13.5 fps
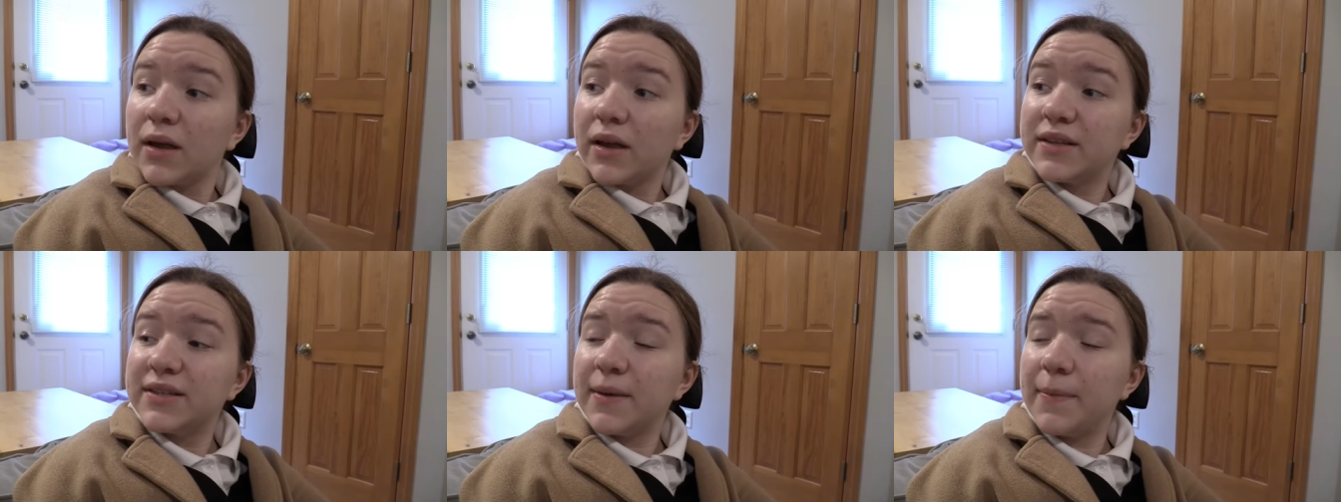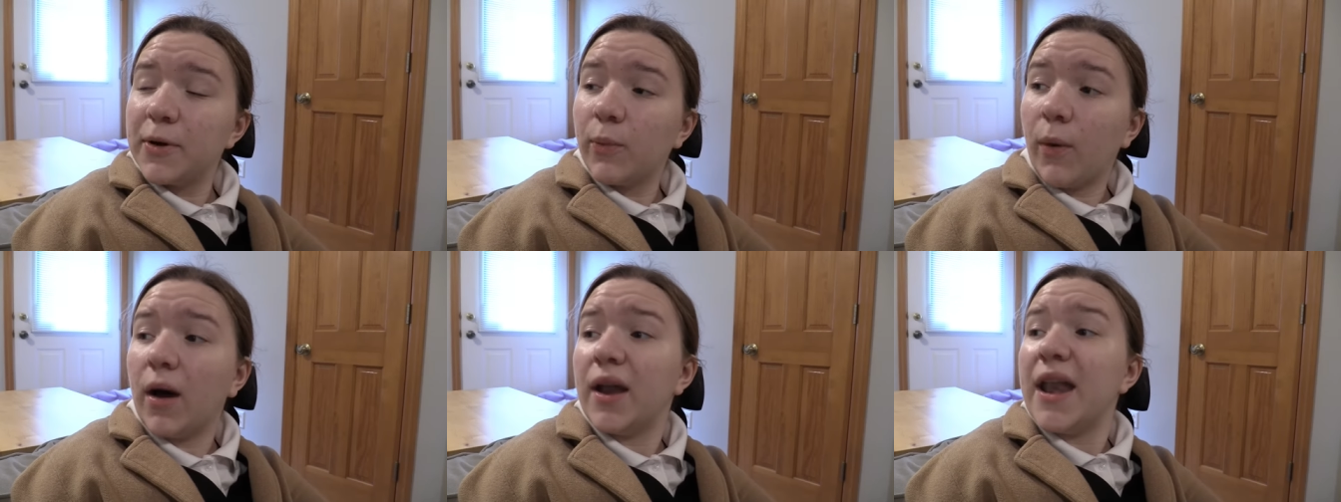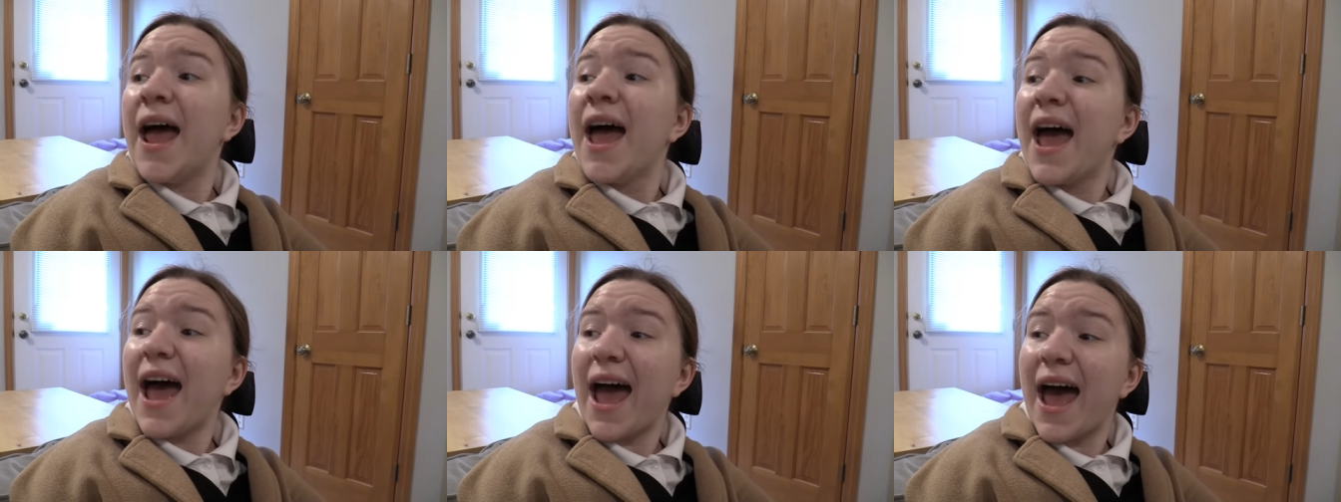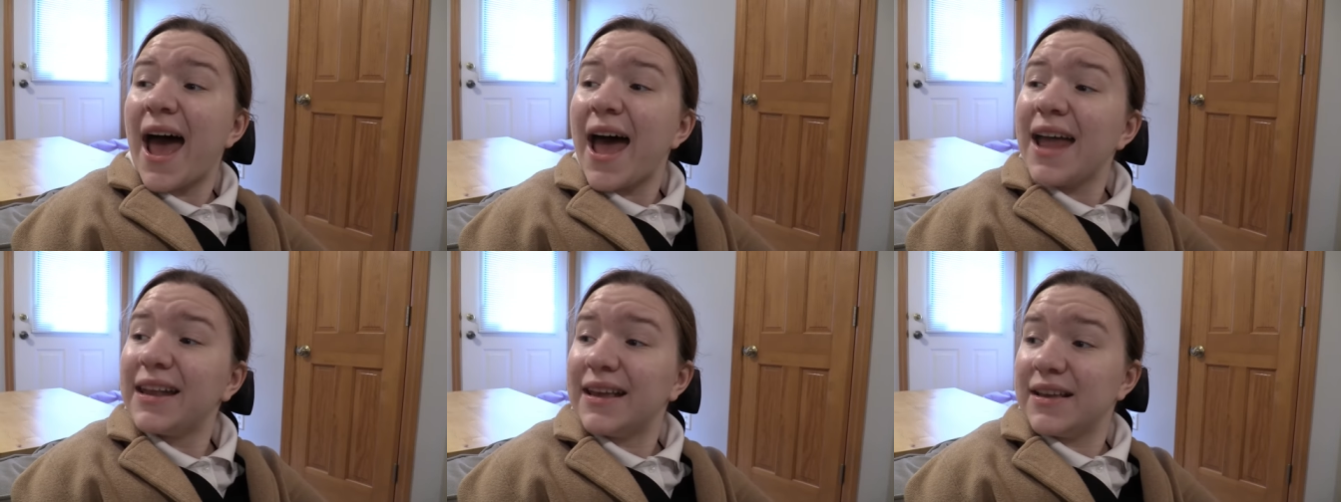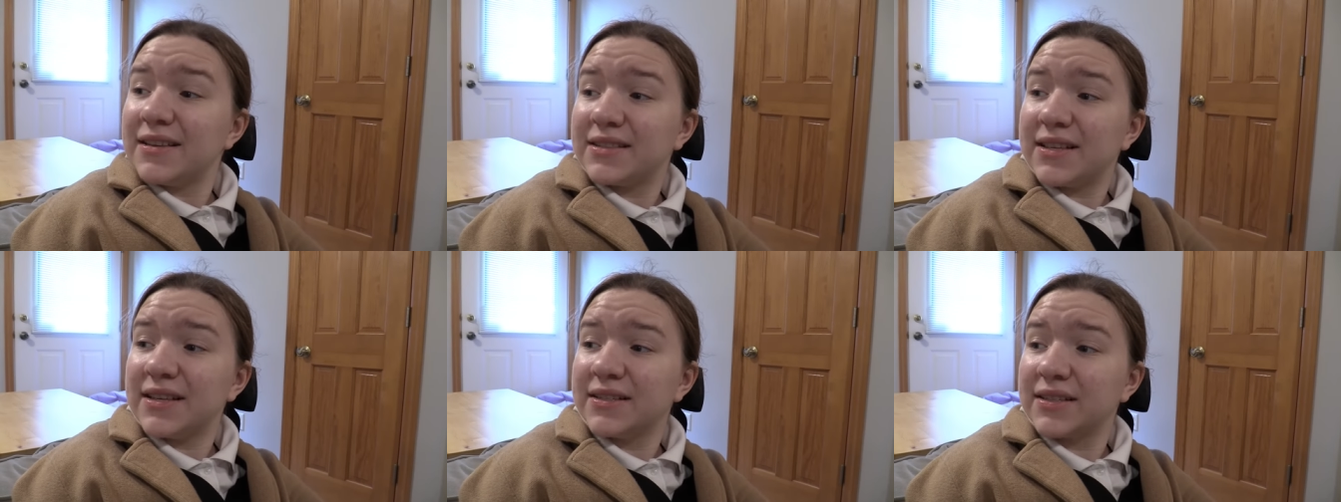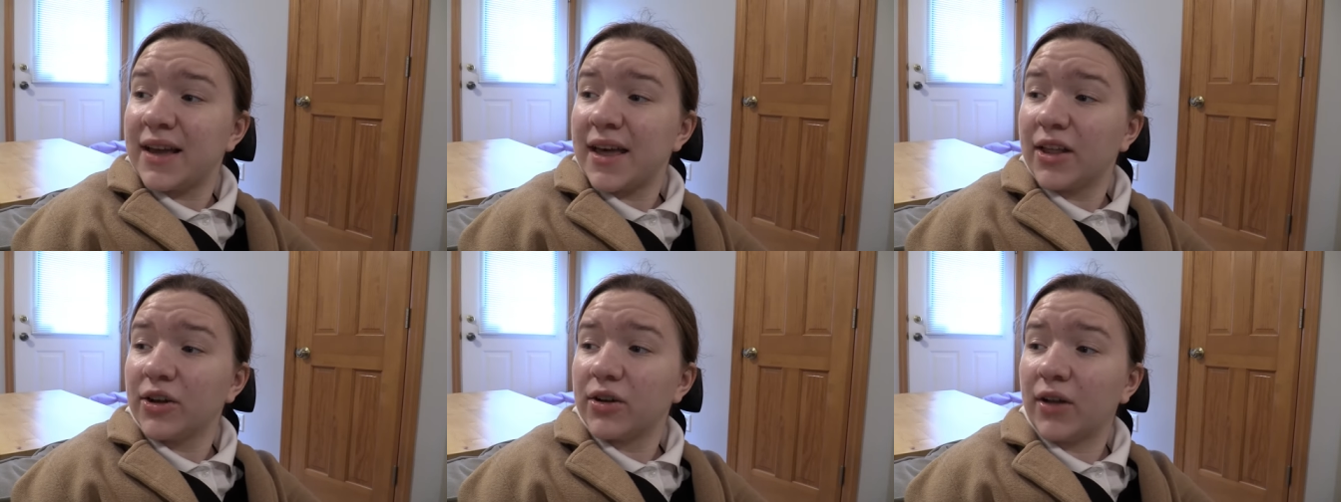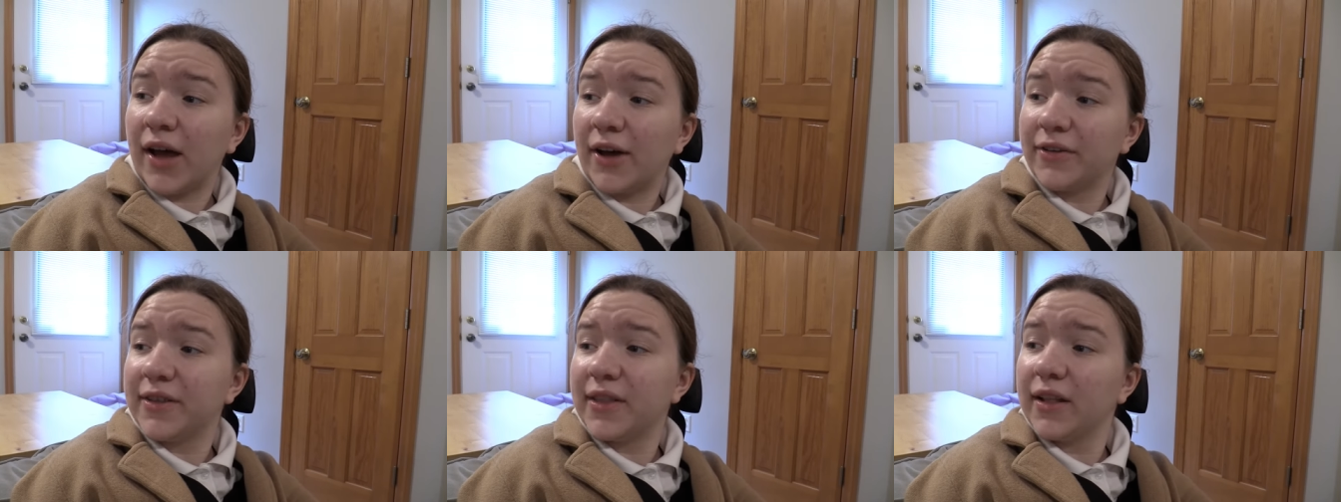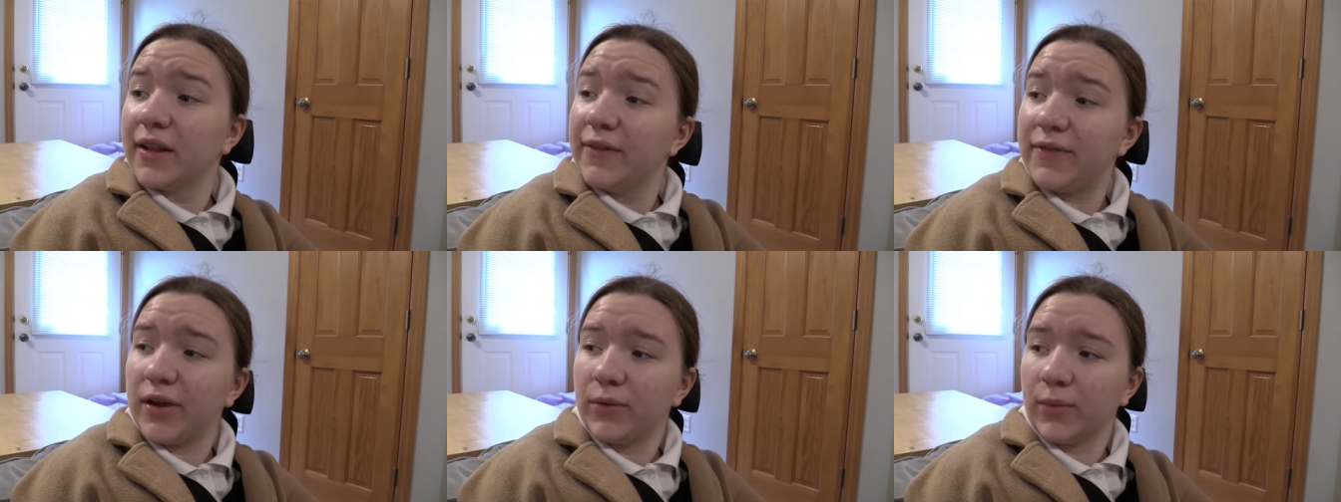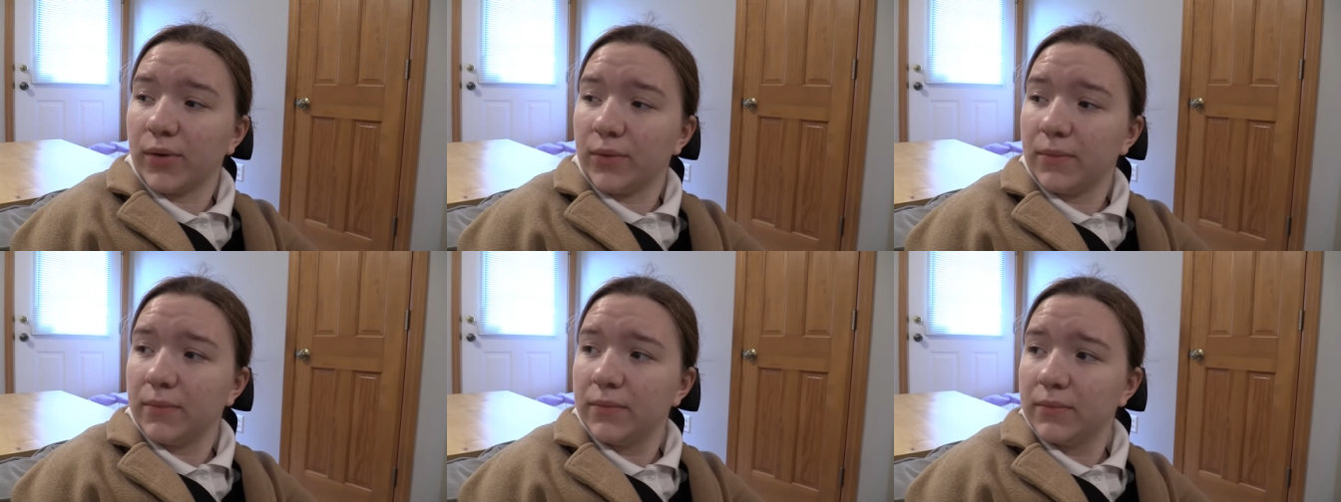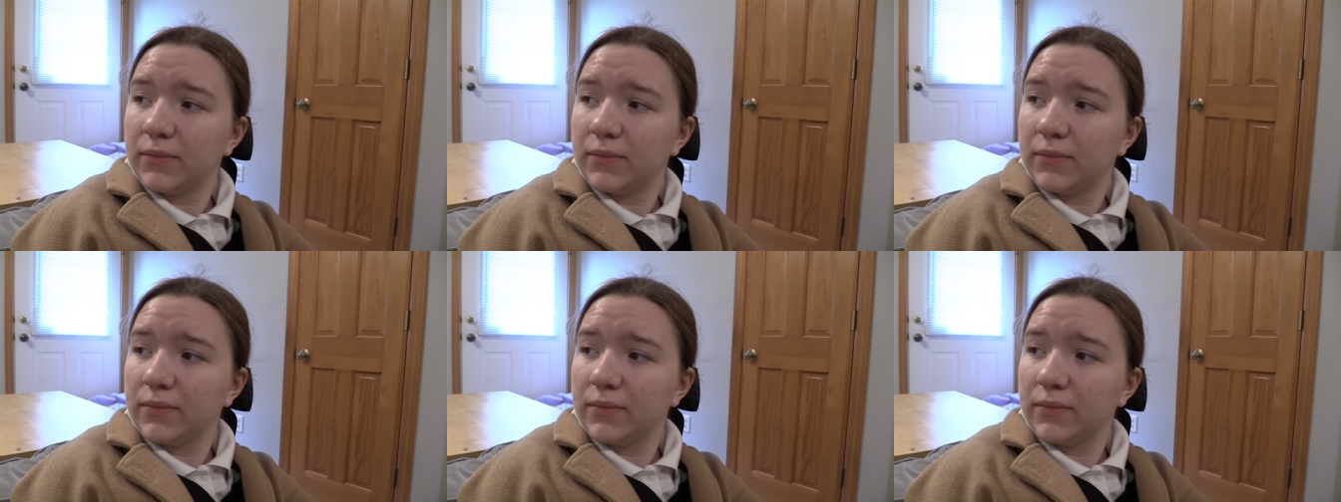Exhibit 1. Addie sees a killer clown in the living room.